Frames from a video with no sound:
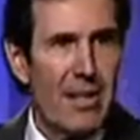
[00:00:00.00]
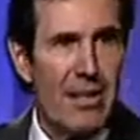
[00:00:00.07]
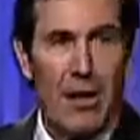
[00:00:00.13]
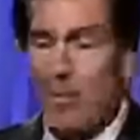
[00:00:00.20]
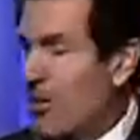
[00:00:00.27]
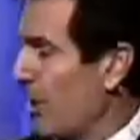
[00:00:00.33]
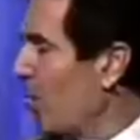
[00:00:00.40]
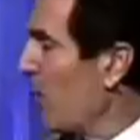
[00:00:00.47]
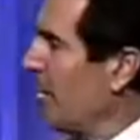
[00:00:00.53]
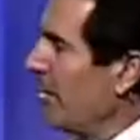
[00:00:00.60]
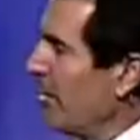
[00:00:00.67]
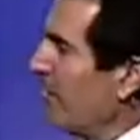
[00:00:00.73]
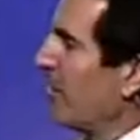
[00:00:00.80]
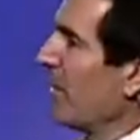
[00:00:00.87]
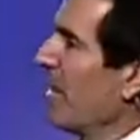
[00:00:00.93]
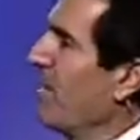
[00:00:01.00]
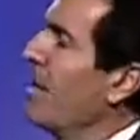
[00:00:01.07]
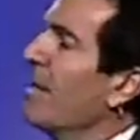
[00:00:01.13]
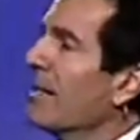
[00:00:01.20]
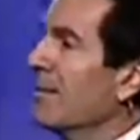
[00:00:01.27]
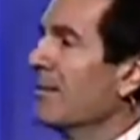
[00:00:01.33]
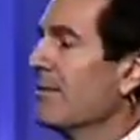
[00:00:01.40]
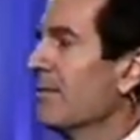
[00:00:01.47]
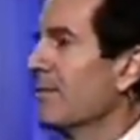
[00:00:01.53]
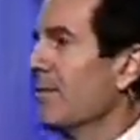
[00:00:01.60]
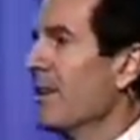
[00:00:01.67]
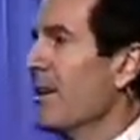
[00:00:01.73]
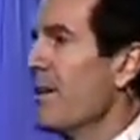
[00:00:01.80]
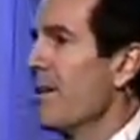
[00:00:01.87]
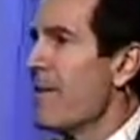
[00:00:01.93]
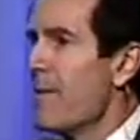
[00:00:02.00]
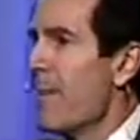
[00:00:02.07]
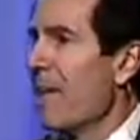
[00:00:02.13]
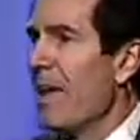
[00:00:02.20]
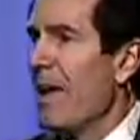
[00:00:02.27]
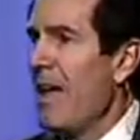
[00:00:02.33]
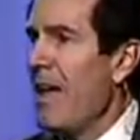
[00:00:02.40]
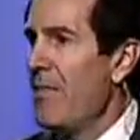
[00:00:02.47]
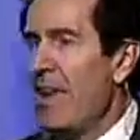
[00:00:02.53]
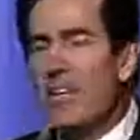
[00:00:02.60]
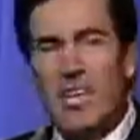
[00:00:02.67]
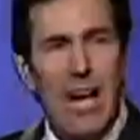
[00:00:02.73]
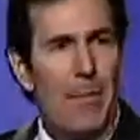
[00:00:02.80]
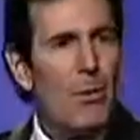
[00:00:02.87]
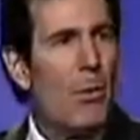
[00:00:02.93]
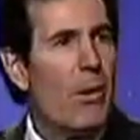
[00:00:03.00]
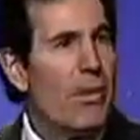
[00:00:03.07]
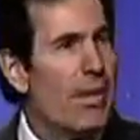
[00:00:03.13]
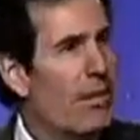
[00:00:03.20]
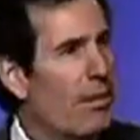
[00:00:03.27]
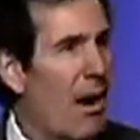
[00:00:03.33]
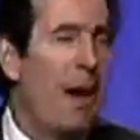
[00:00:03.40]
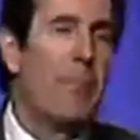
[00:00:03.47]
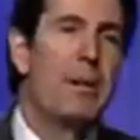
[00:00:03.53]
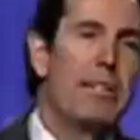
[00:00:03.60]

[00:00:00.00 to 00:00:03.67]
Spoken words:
I'm curious, what do you do for a living? And they tell me what they do. I'm a